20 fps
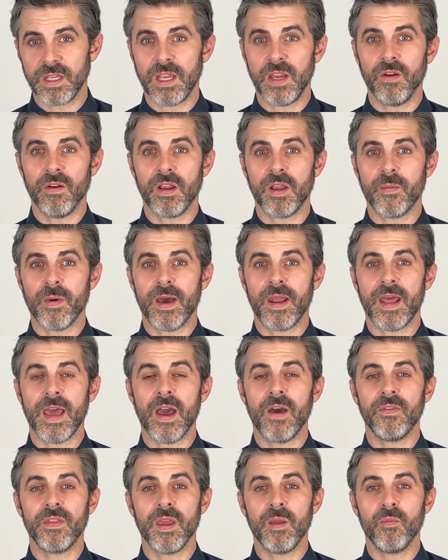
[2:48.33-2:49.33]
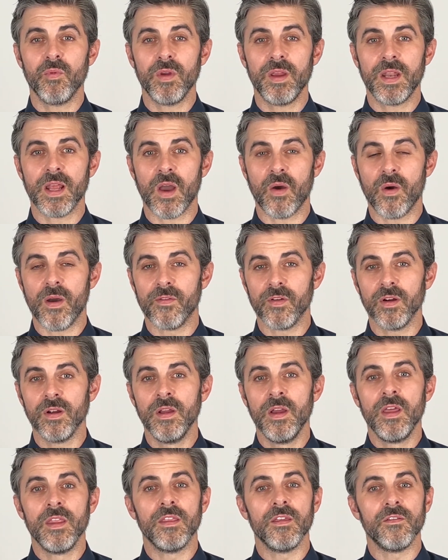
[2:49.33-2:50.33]
in hearing about how they breed,
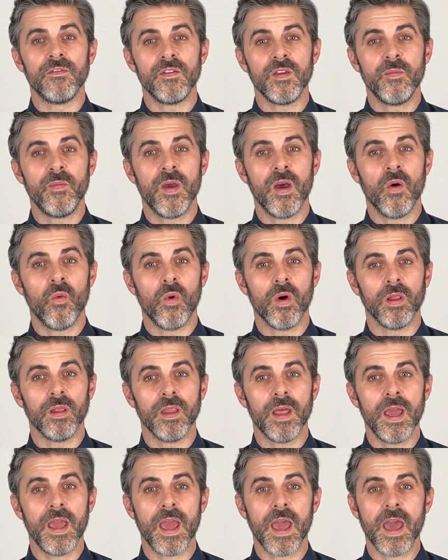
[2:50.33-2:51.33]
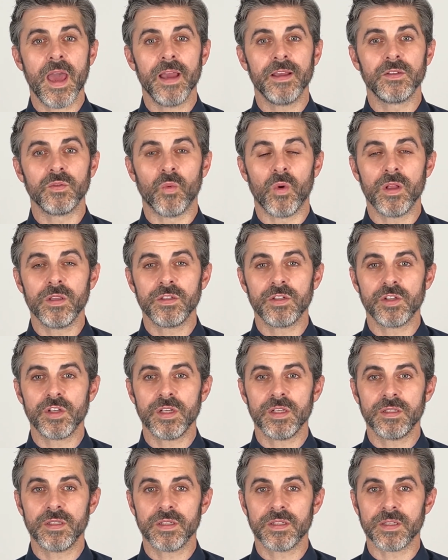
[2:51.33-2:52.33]
however, the female will lay eggs once
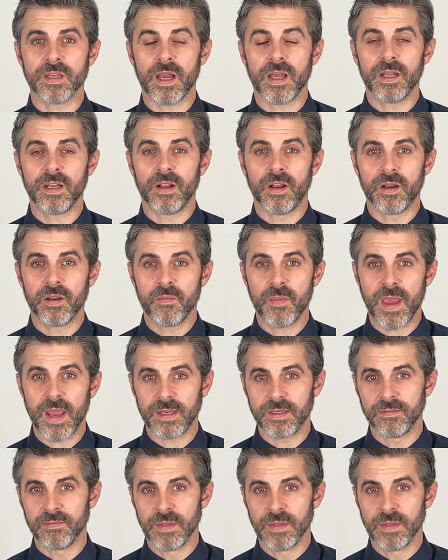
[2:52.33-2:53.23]
she's decided on a mate.